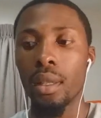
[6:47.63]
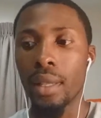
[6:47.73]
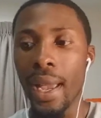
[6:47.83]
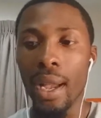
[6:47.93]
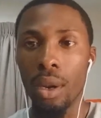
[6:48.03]

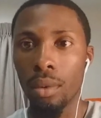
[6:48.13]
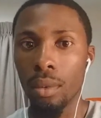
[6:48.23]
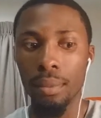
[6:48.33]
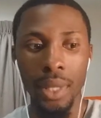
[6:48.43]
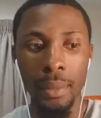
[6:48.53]
now,
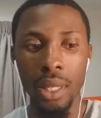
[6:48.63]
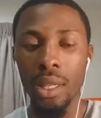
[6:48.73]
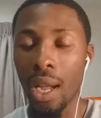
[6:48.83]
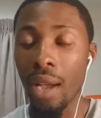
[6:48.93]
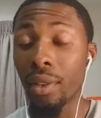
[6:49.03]

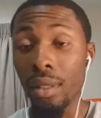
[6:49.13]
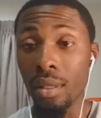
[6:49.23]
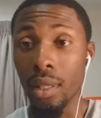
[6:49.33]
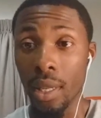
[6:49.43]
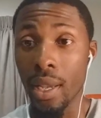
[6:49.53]

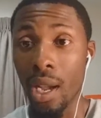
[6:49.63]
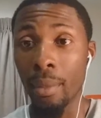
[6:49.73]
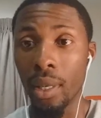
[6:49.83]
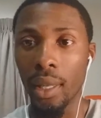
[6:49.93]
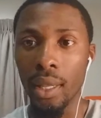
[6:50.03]
obviously, yeah, I'm
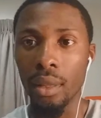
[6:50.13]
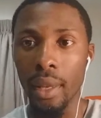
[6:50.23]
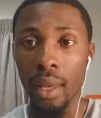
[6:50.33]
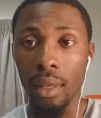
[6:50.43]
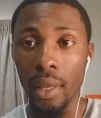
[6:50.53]
going to get
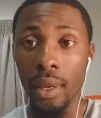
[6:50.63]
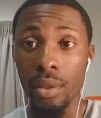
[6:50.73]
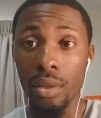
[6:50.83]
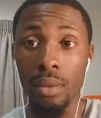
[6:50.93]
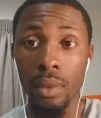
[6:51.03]
the
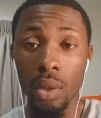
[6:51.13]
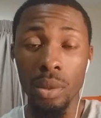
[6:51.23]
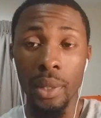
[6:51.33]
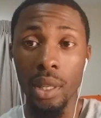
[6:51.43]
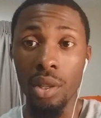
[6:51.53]
Gears
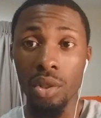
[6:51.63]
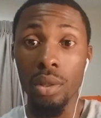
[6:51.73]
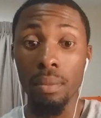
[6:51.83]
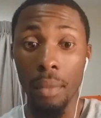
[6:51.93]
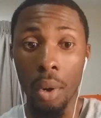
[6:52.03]
Ultimate
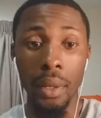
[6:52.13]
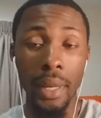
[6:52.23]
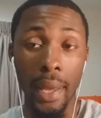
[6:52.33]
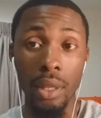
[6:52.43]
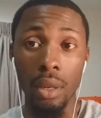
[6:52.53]
Edition
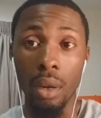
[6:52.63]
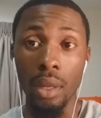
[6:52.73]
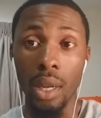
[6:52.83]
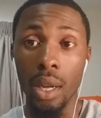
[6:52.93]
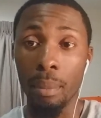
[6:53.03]
on
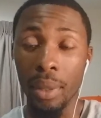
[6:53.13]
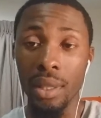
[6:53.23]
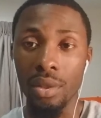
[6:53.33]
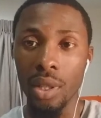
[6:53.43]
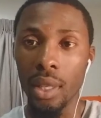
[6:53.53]

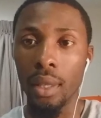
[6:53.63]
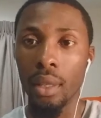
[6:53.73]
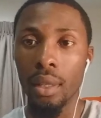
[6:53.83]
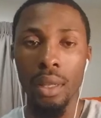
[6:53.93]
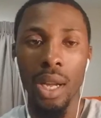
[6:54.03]
PC.
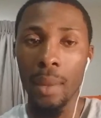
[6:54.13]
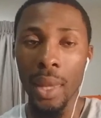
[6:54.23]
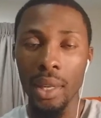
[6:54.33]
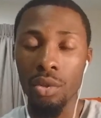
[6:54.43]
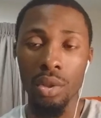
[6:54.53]
I'm
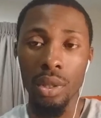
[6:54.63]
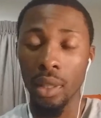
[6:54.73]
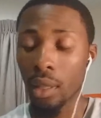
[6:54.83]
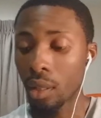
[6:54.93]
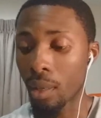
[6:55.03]
not interested
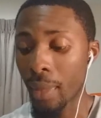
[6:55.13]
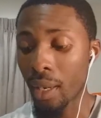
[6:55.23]
in Killer